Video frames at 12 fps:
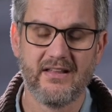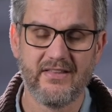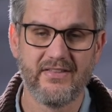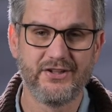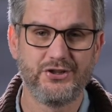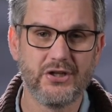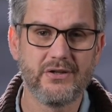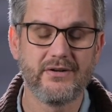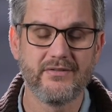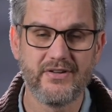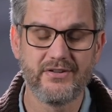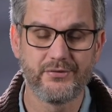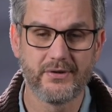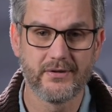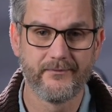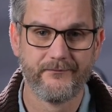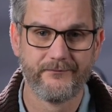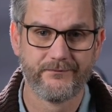the children of
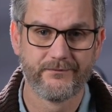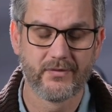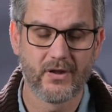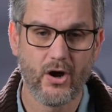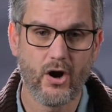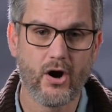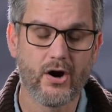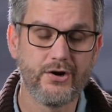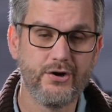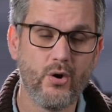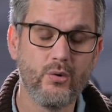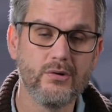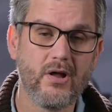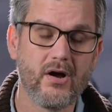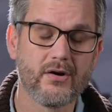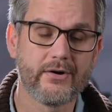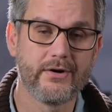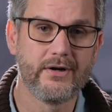Israel are no
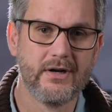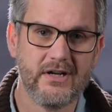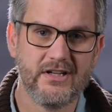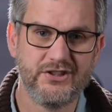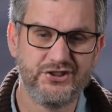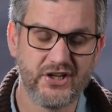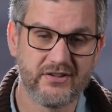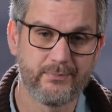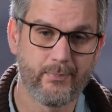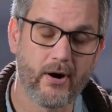longer just